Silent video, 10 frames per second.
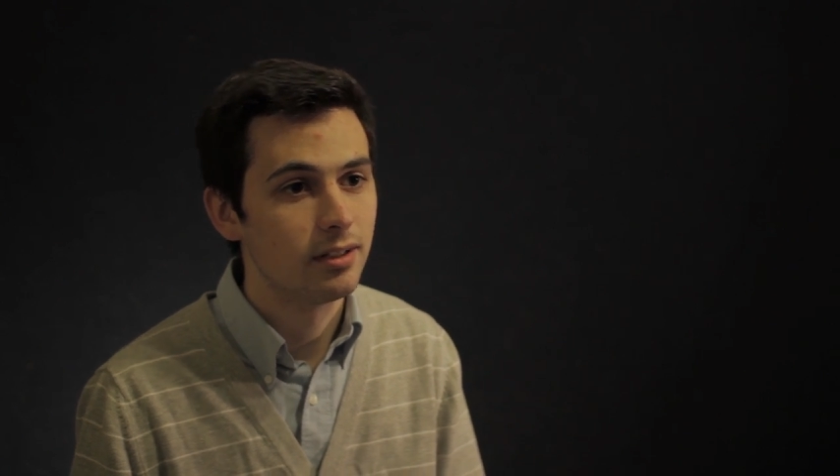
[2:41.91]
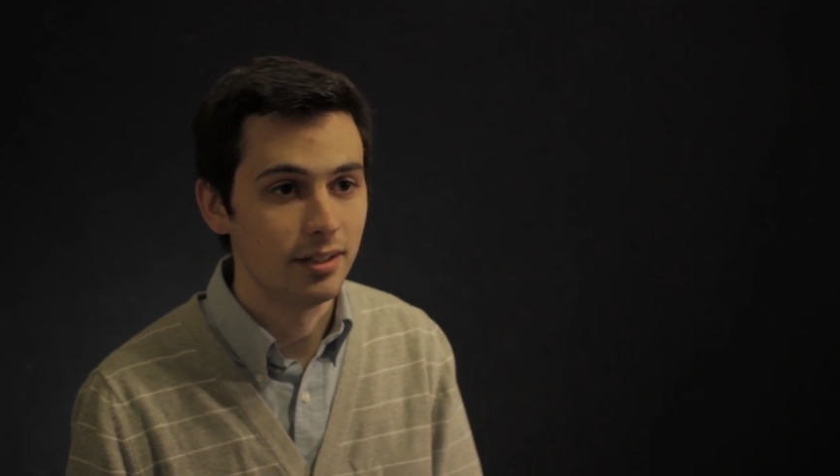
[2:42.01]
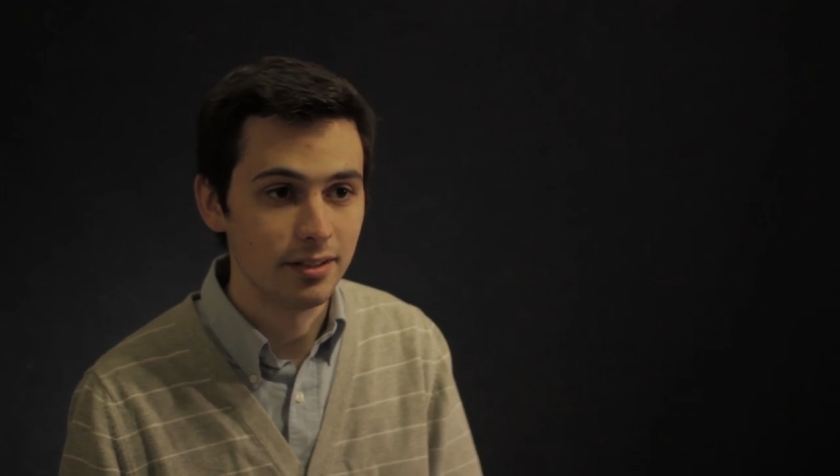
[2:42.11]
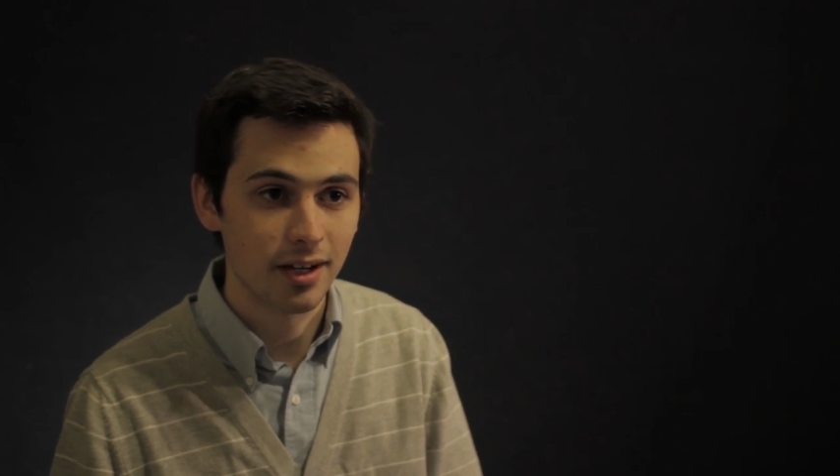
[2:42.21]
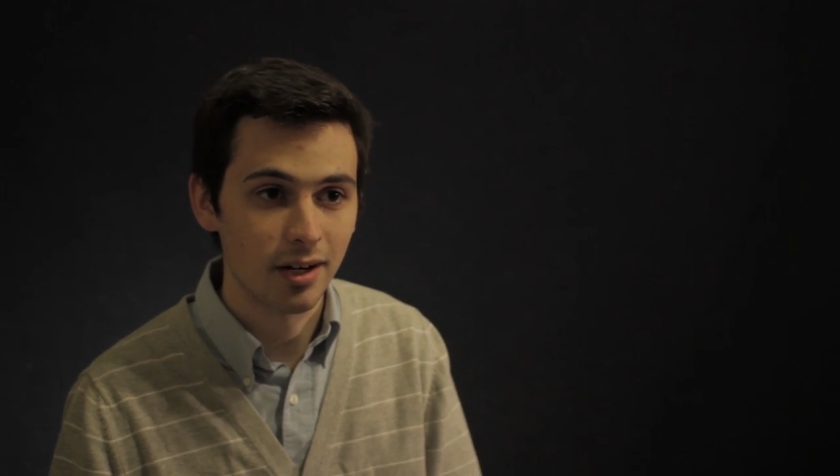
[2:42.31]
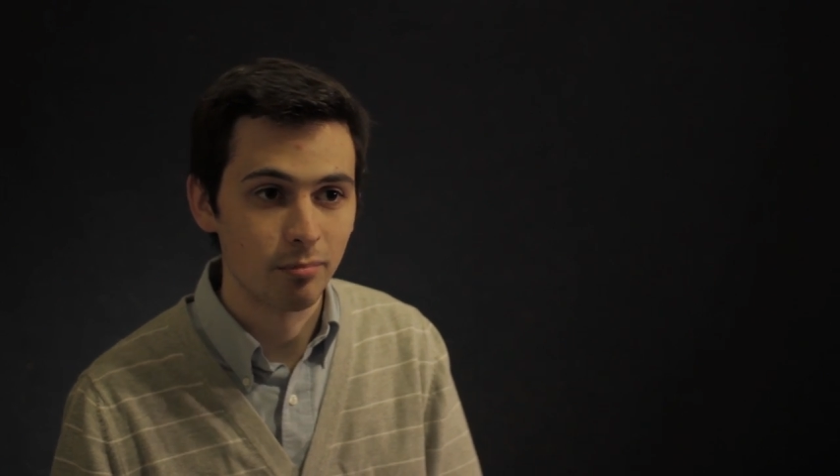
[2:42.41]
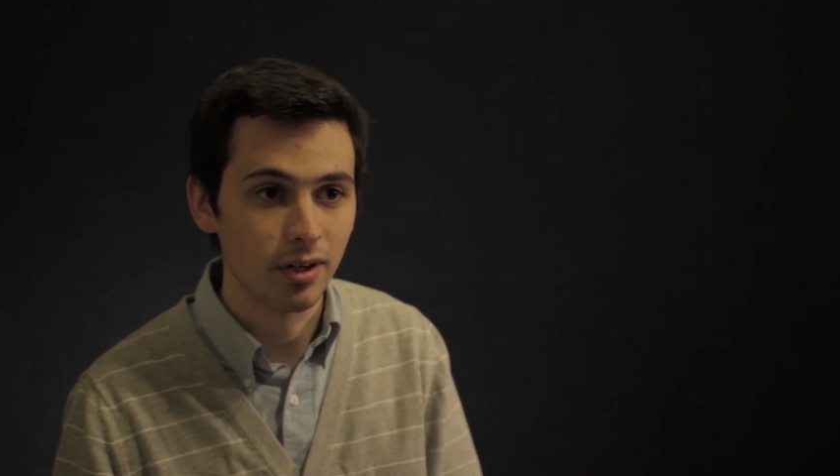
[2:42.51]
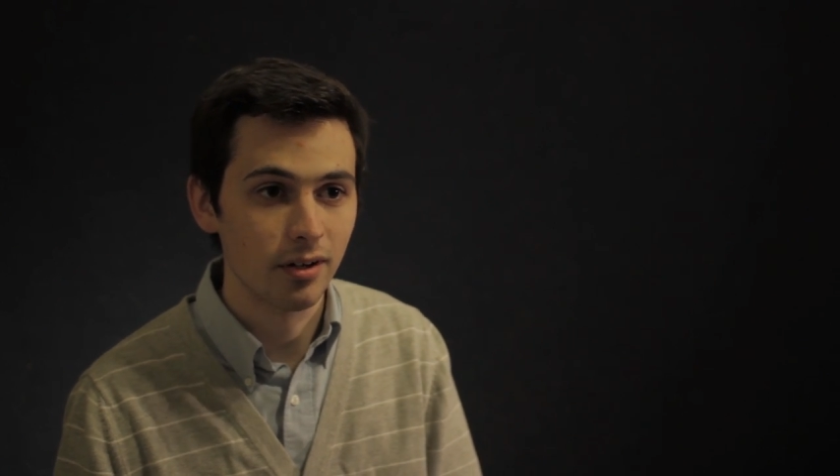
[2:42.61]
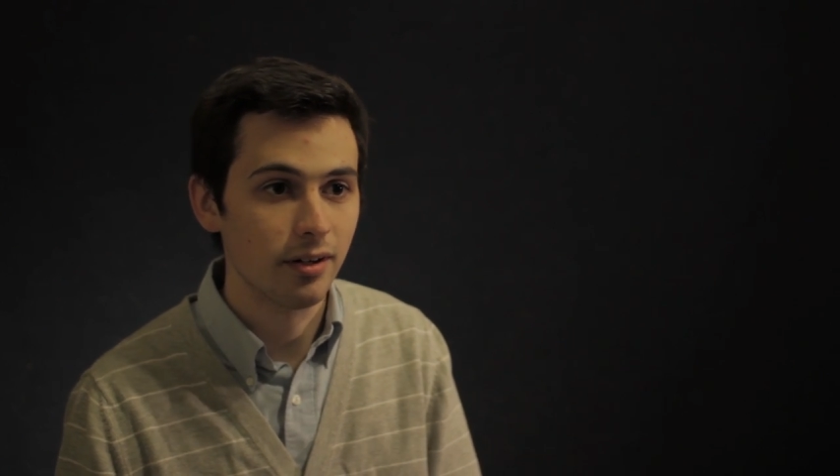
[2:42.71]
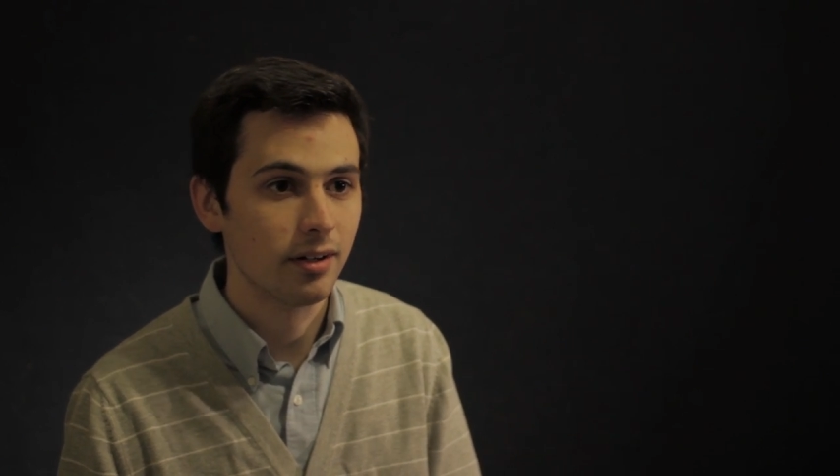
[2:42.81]
He's got a
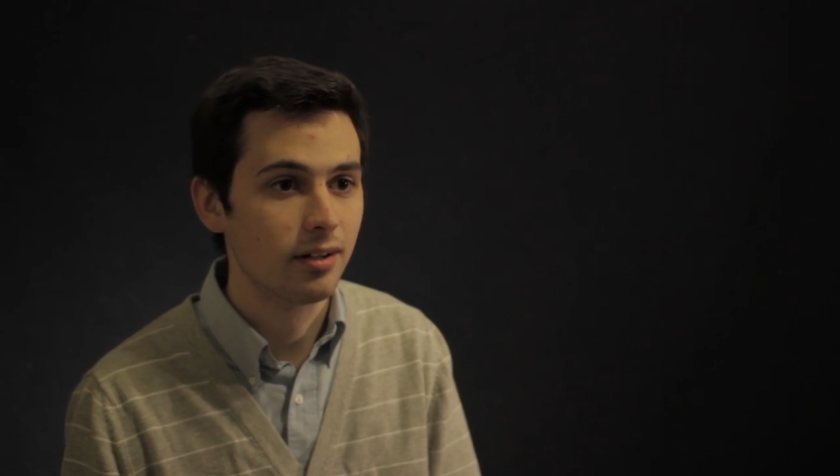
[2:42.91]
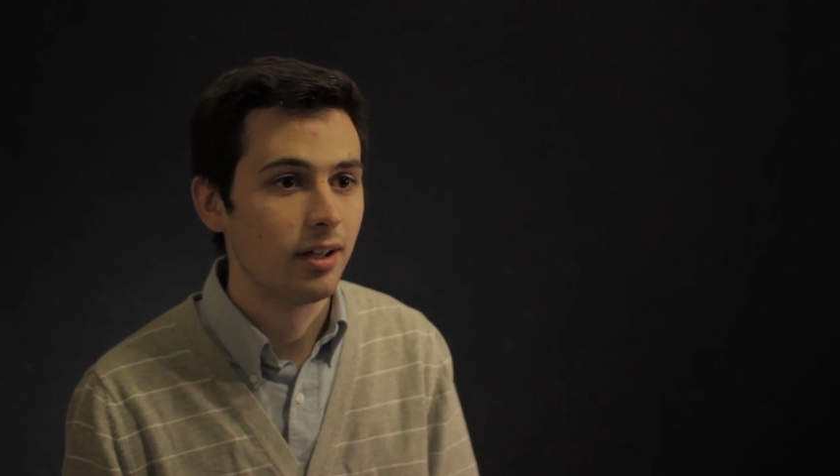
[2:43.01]
bird.